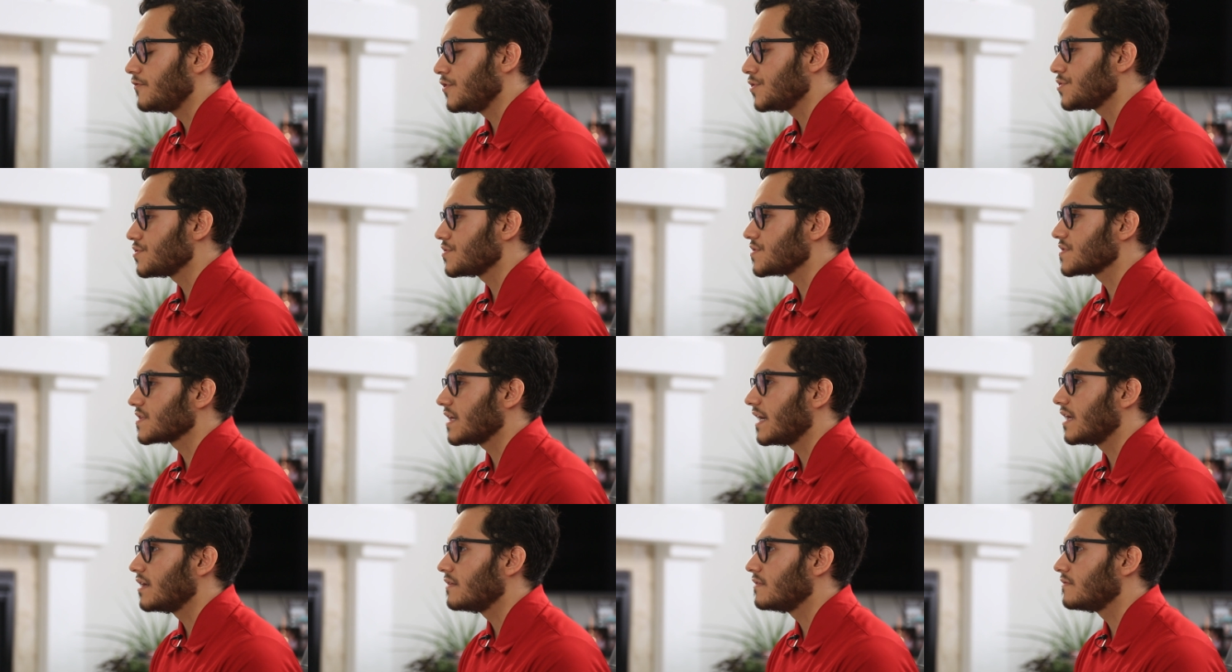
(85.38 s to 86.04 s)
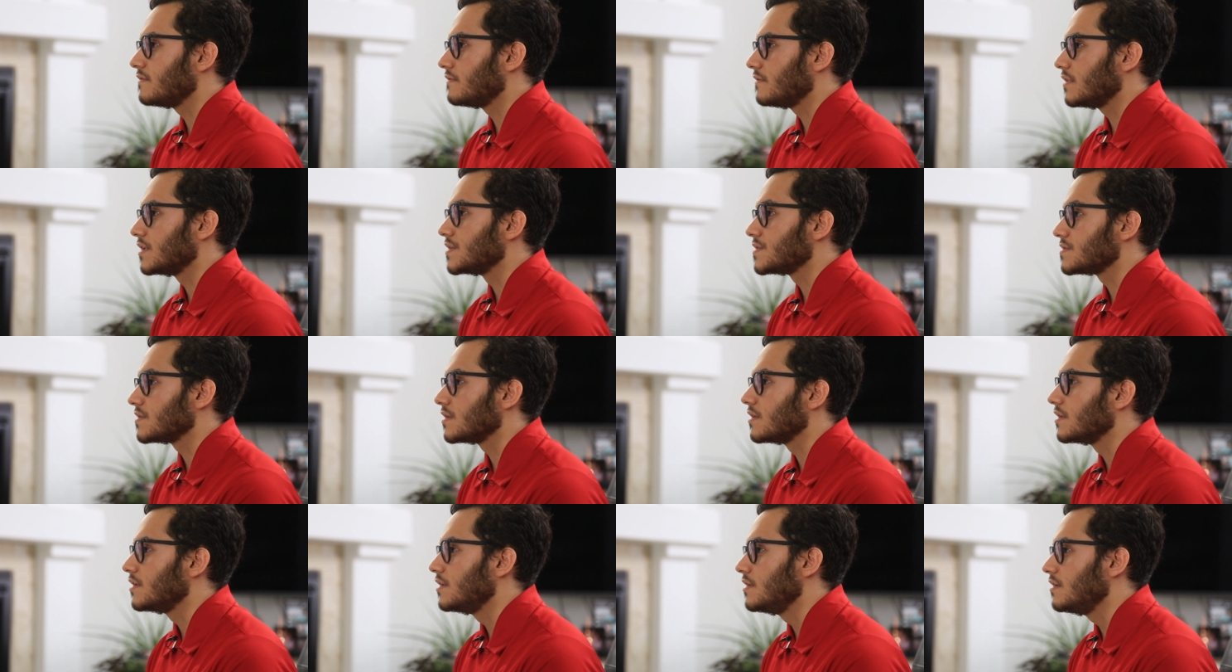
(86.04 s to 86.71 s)
The future is kind of
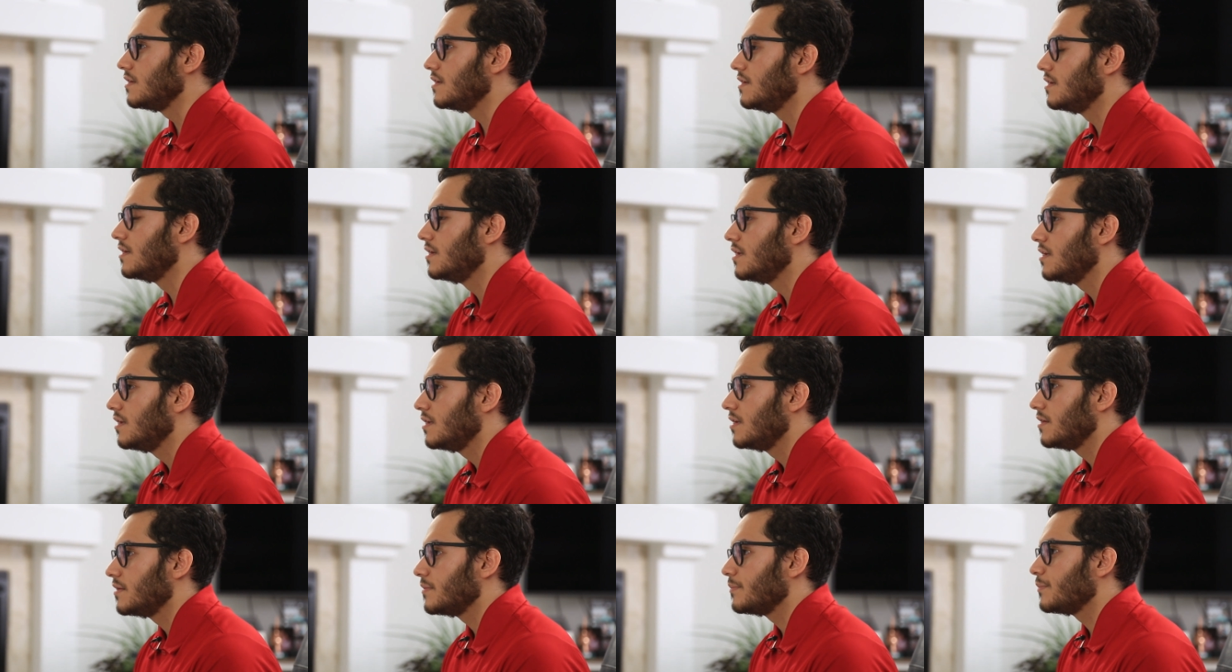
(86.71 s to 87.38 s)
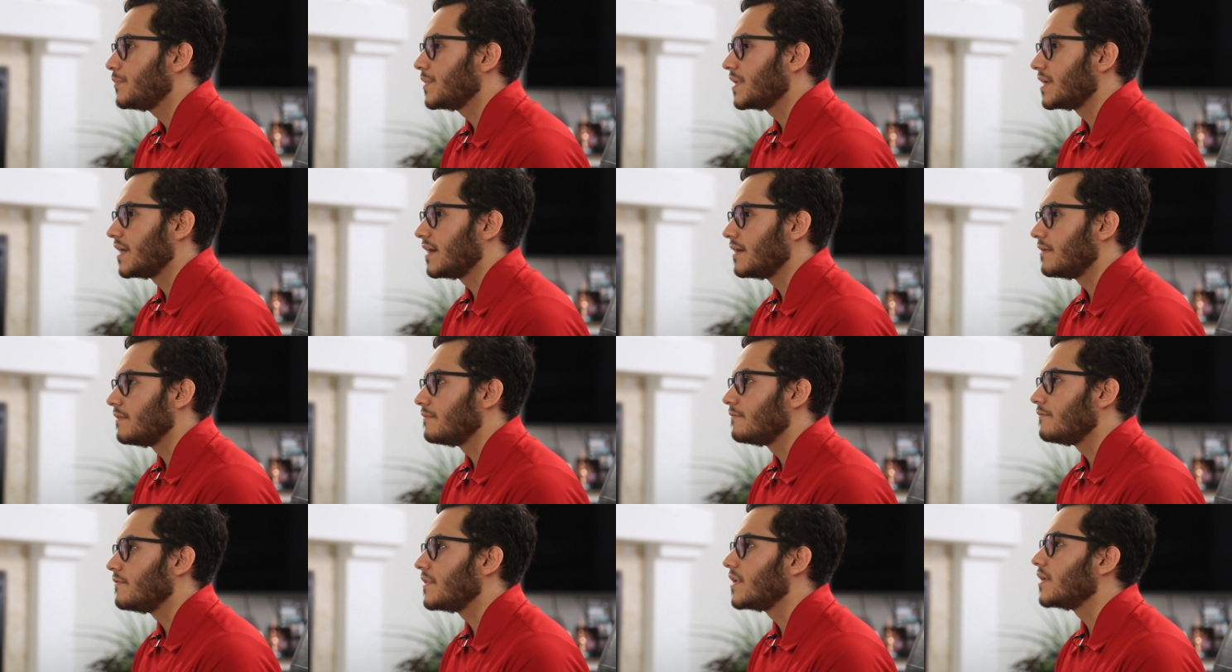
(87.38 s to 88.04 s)
uncertain, but
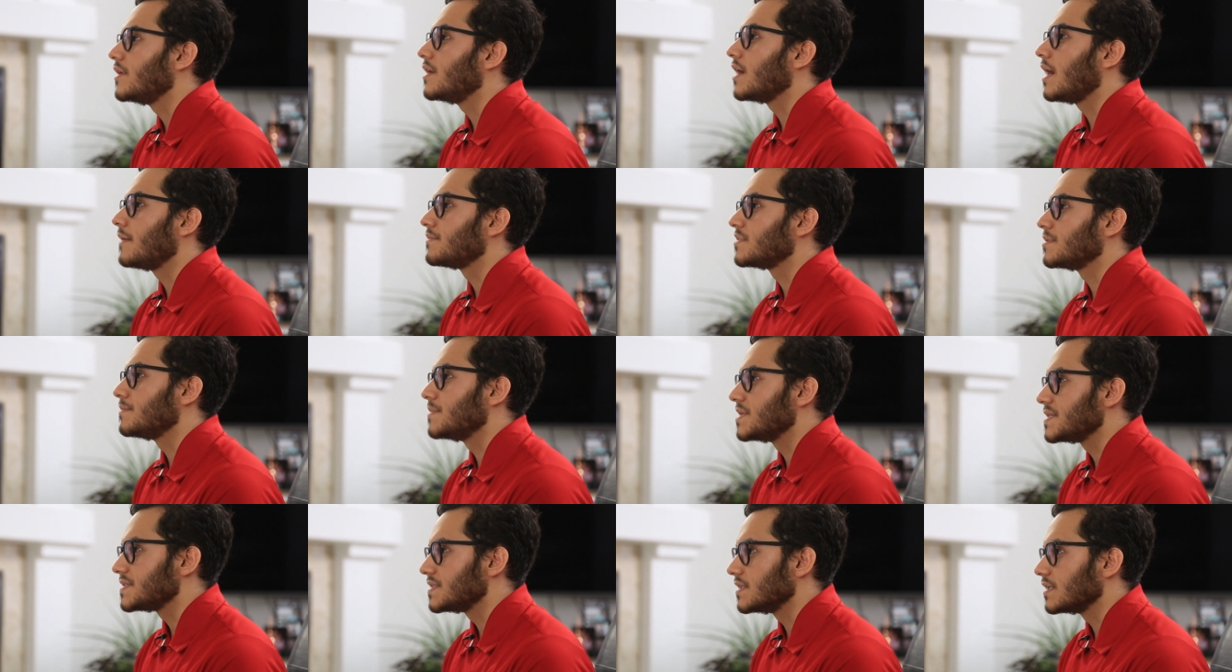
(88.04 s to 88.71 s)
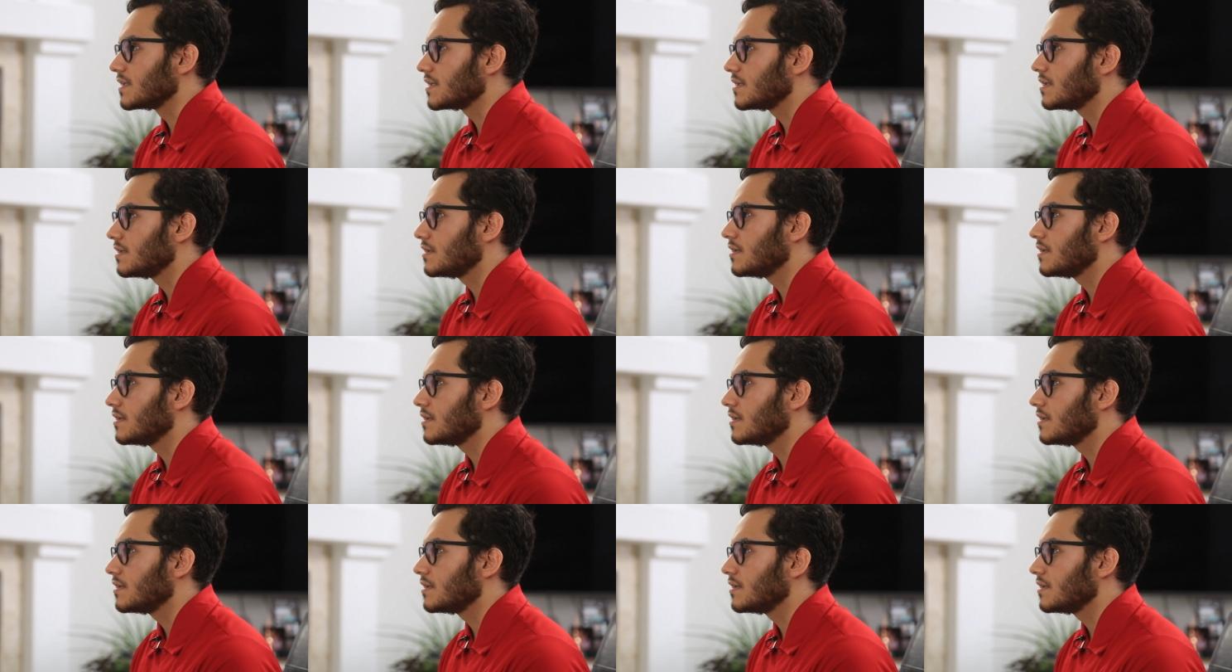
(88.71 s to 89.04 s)
I'm very optimistic.